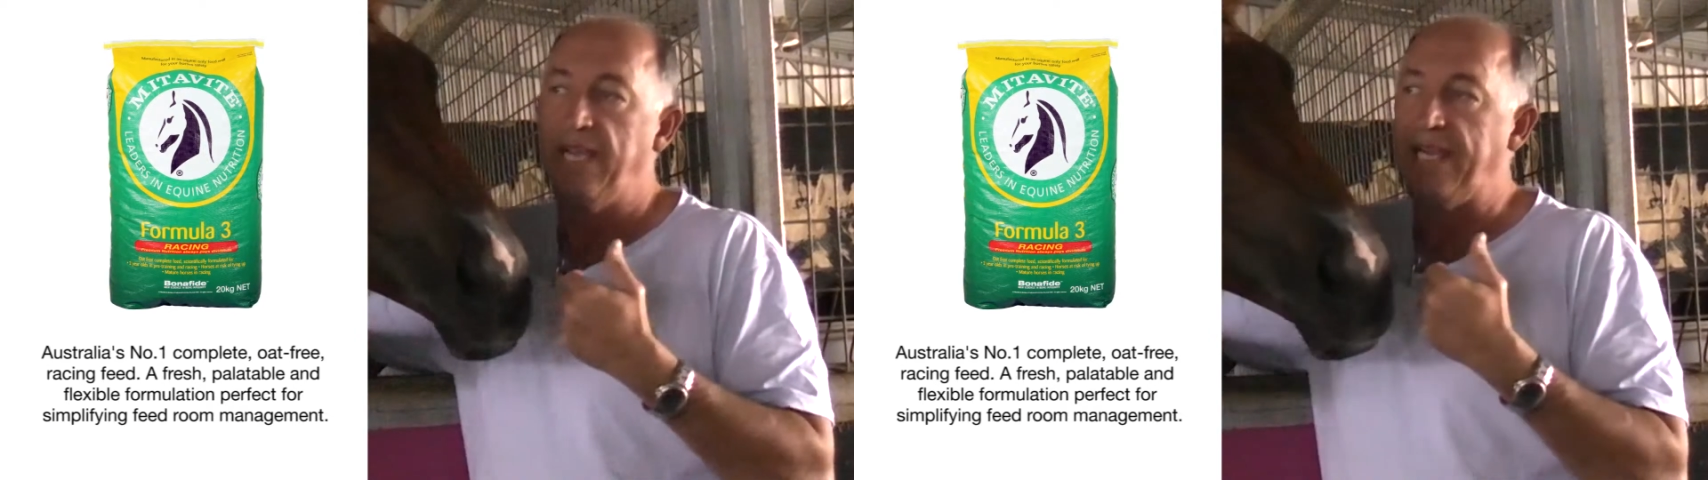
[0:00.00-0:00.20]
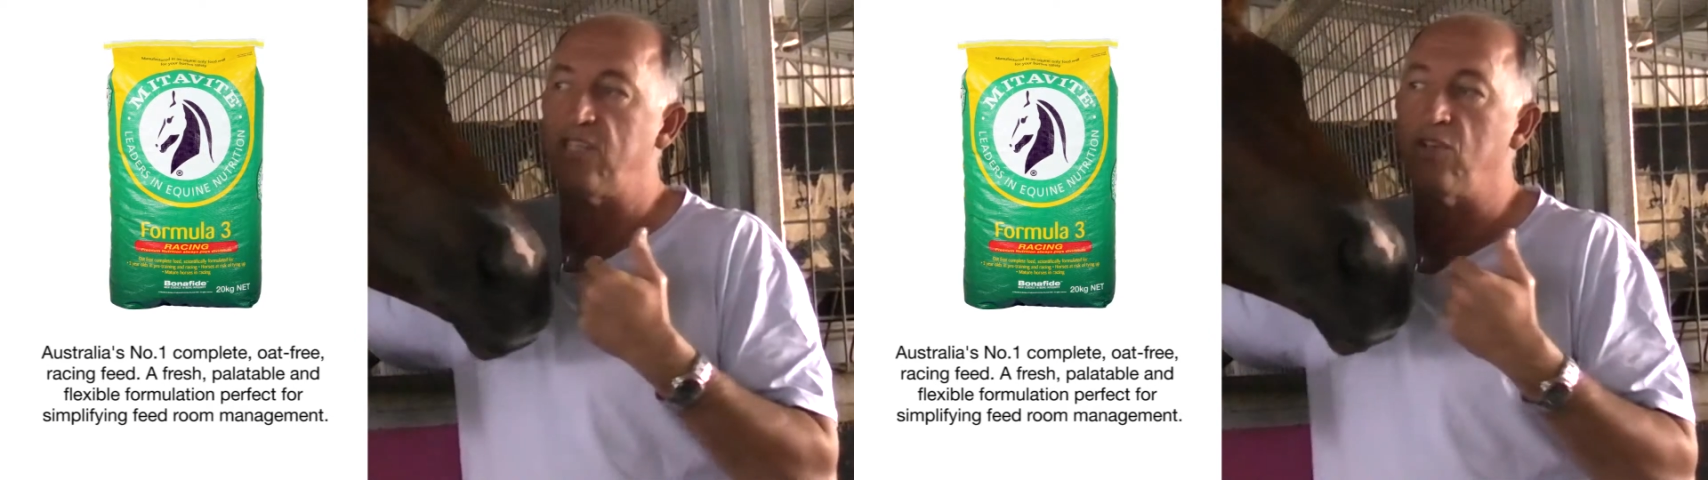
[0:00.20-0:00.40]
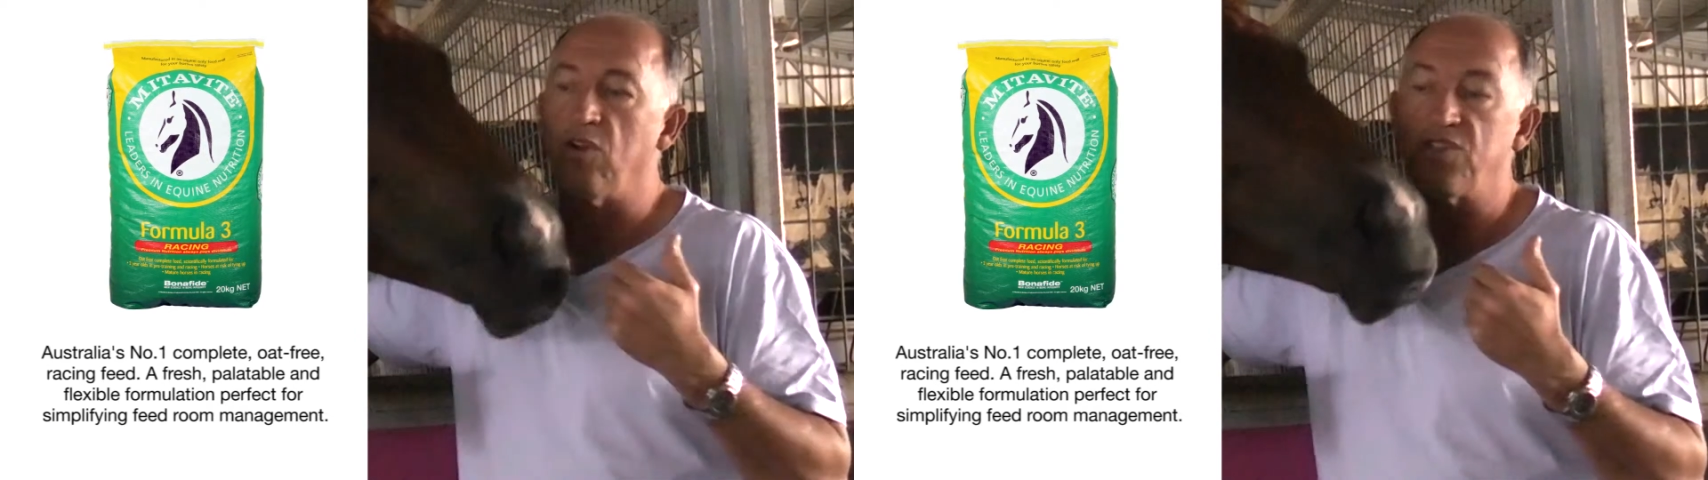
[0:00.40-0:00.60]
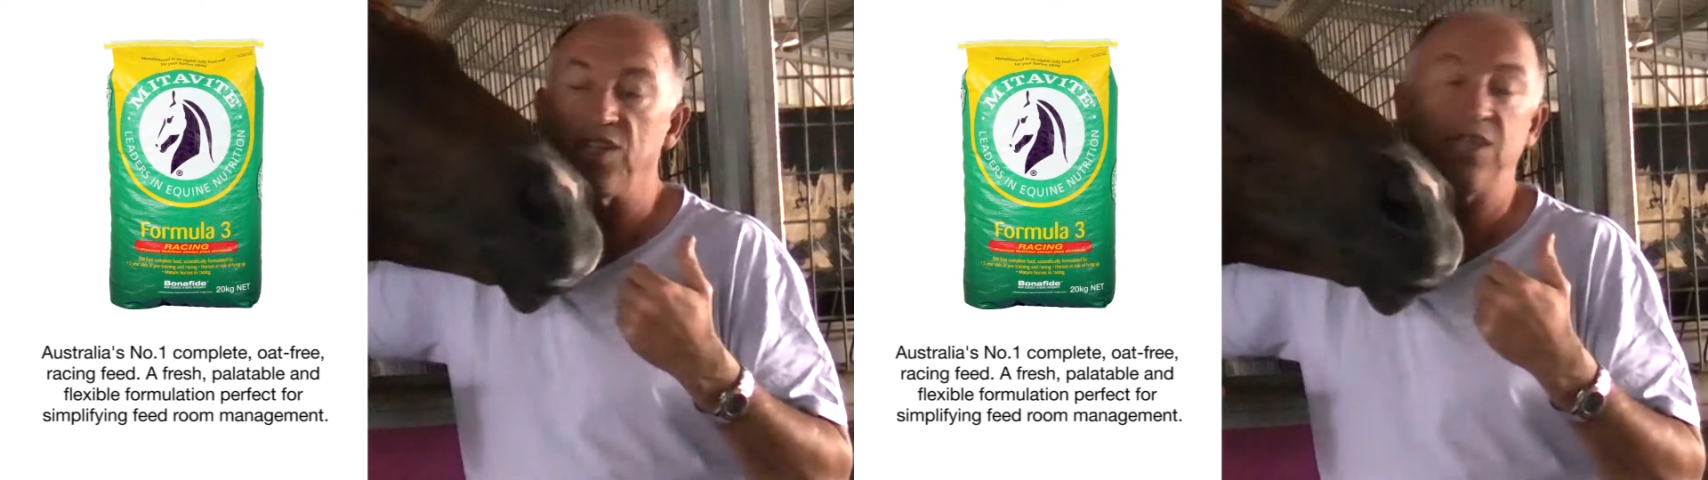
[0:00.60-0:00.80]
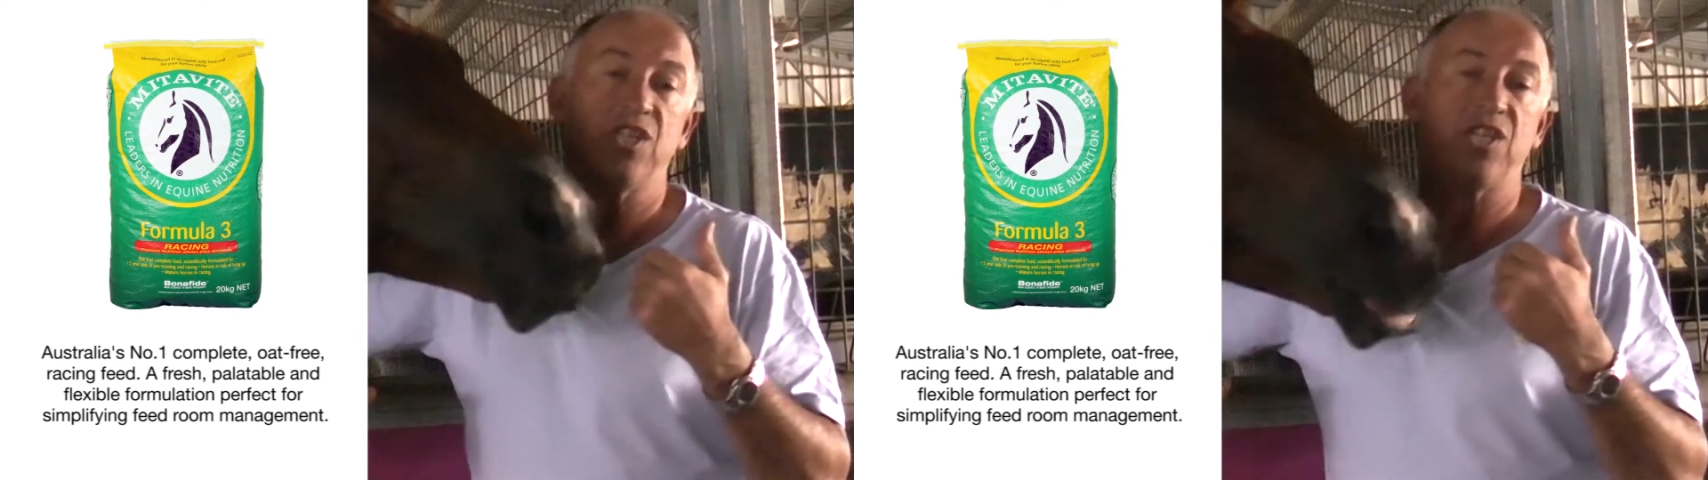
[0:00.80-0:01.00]
it's not
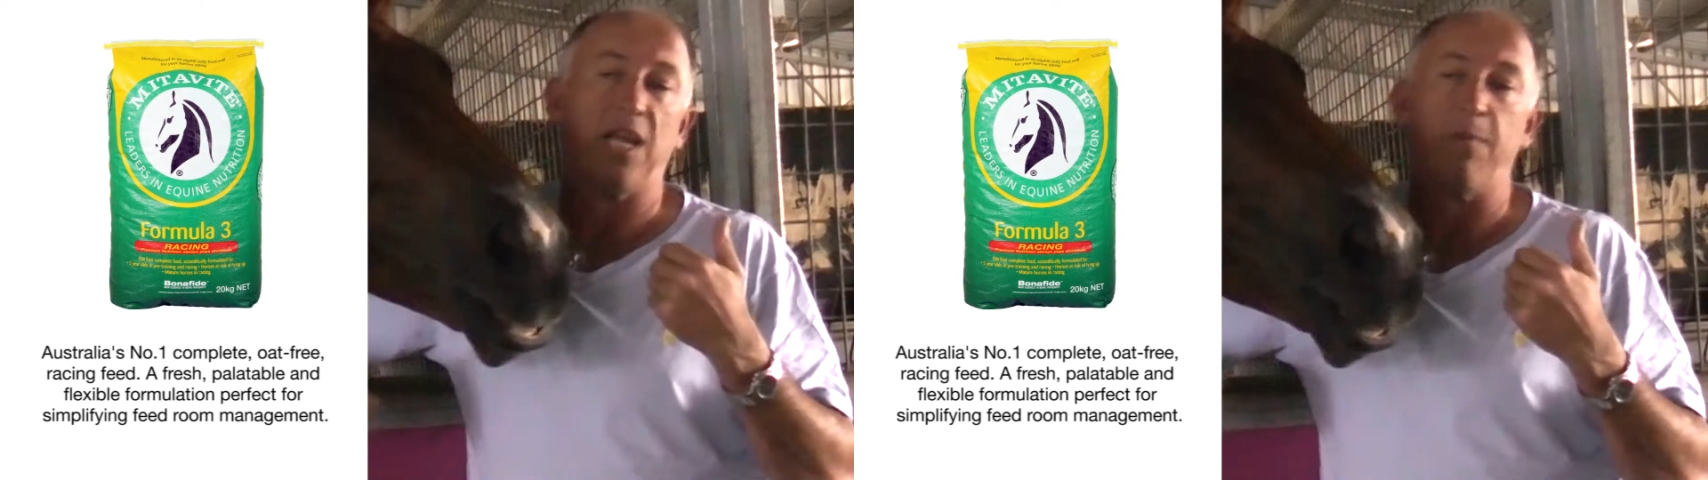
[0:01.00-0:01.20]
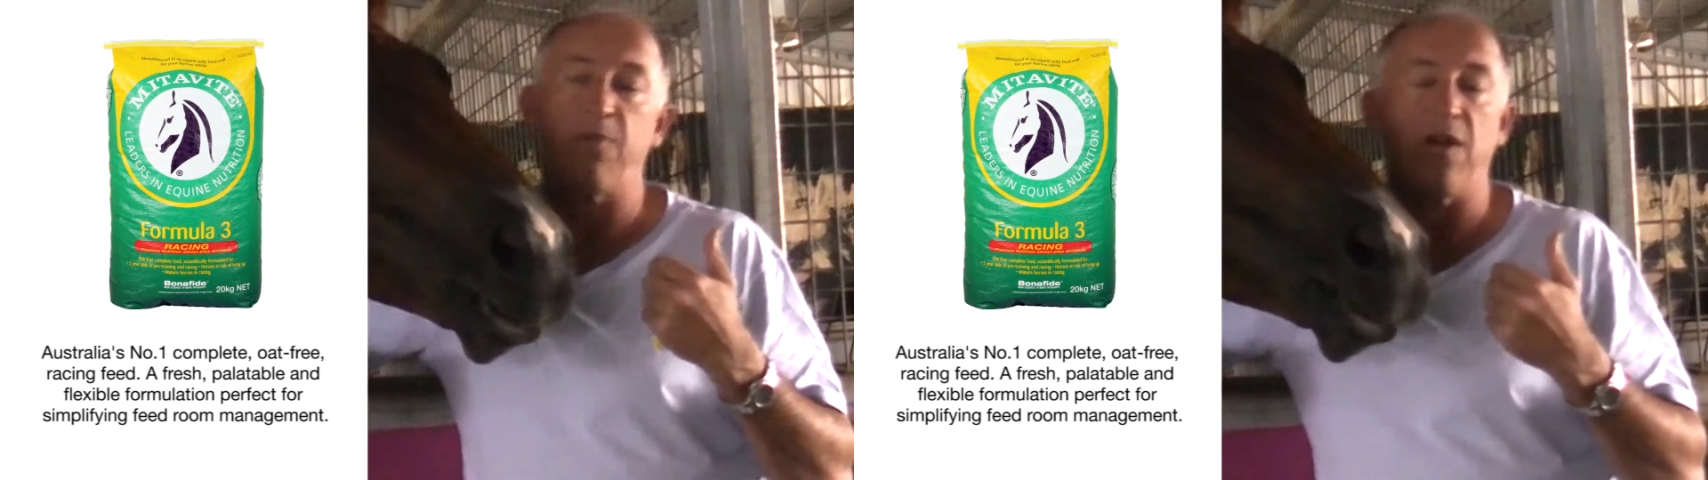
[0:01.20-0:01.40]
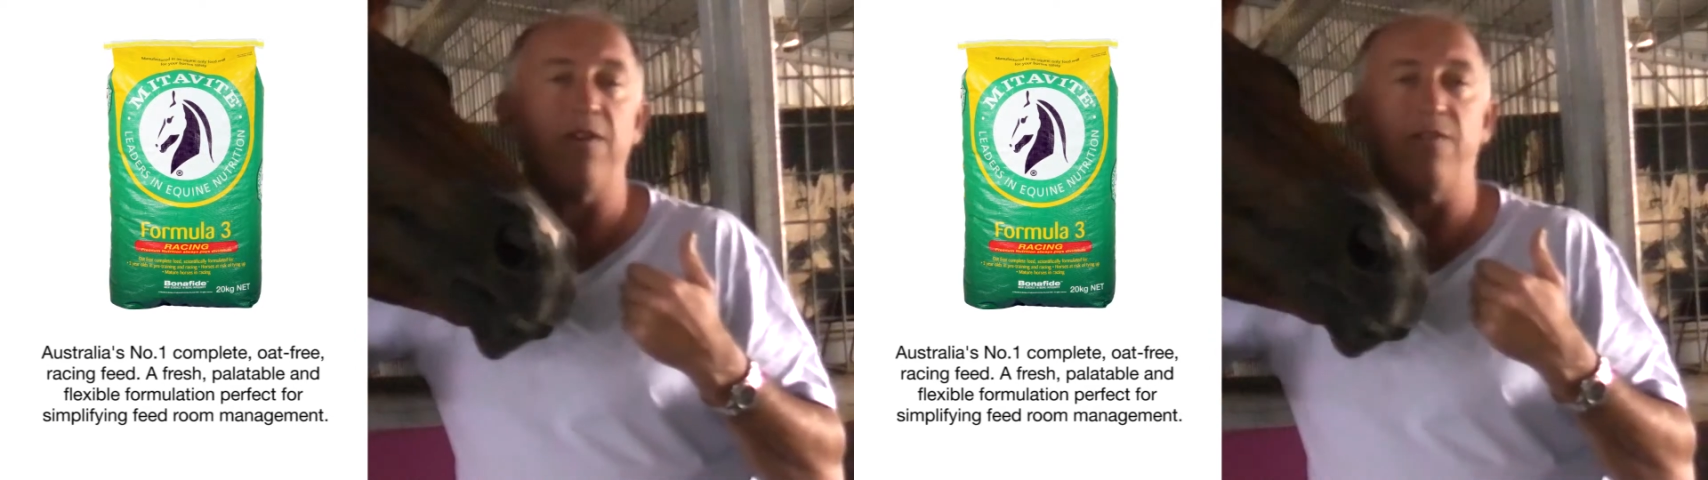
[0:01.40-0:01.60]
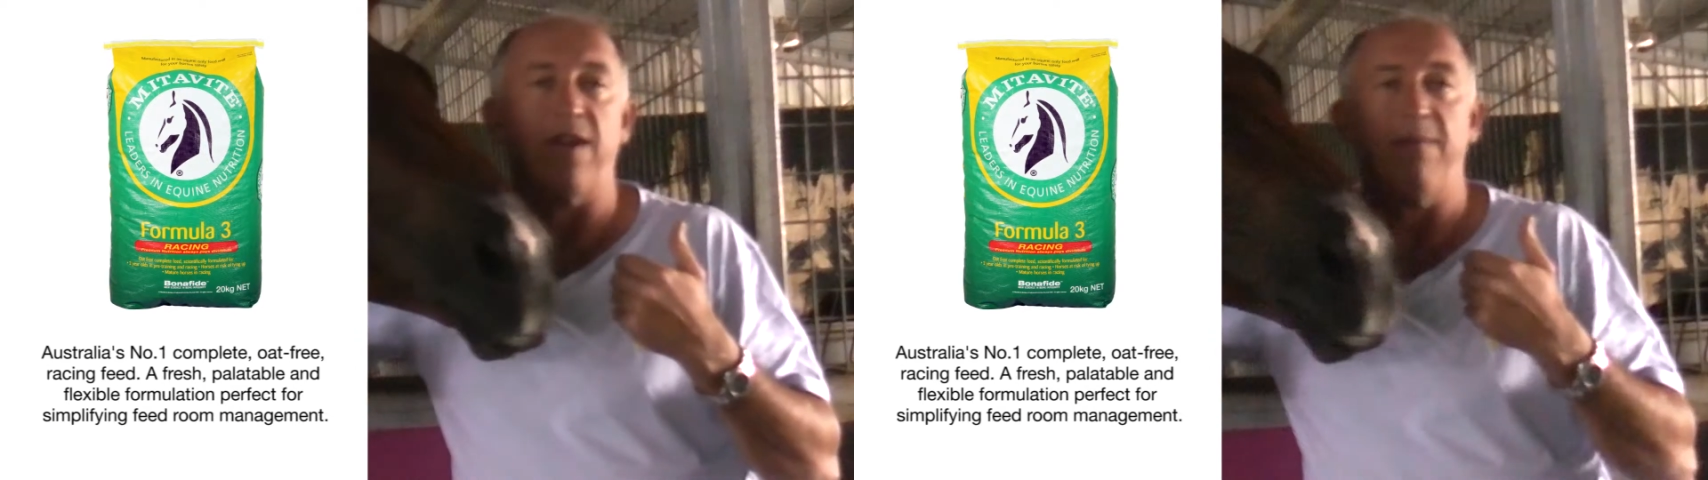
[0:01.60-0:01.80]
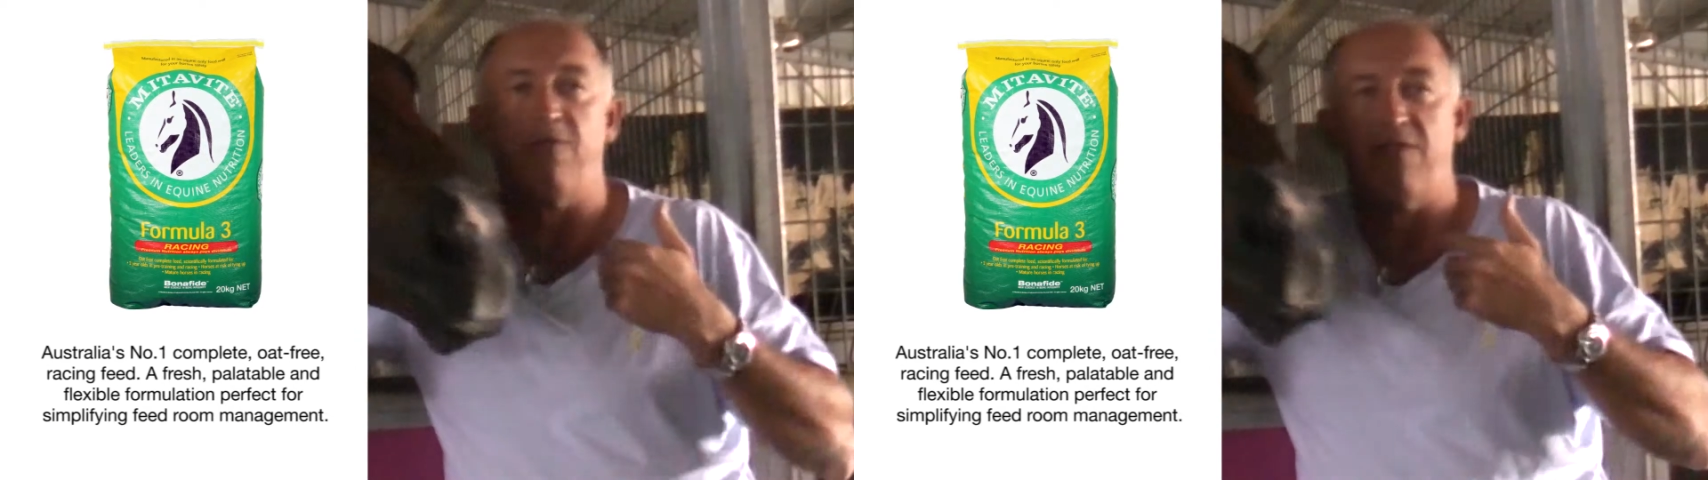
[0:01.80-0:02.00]
just a set program